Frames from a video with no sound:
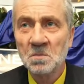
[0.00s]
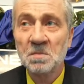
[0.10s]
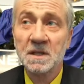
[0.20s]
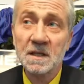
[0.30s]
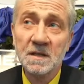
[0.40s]

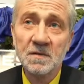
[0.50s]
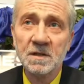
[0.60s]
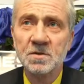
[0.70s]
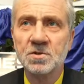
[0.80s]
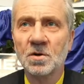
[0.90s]
but
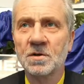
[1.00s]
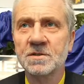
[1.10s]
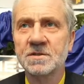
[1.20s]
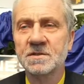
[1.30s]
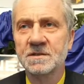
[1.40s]
leaving the
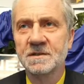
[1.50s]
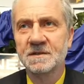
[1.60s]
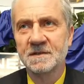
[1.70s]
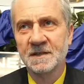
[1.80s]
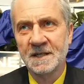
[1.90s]
choice,
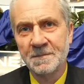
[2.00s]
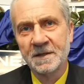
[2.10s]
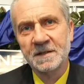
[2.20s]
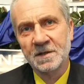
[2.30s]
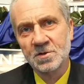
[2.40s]

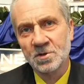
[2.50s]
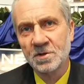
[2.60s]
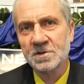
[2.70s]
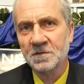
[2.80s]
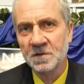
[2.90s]
liberty and
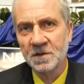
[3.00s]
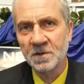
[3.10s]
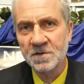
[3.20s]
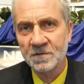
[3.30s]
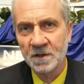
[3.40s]
choice of
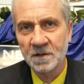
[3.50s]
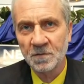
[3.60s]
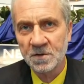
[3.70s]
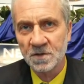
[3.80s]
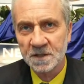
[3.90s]

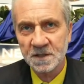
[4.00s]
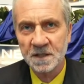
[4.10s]
individuals.